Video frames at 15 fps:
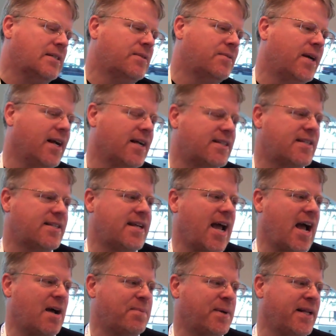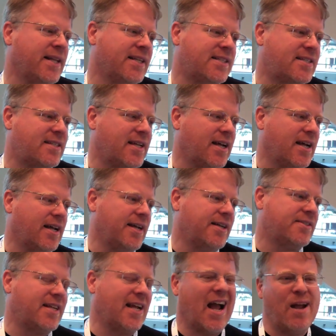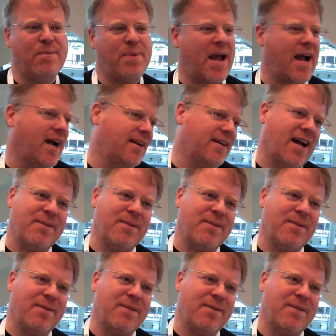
What else is happening that's interesting? iPad.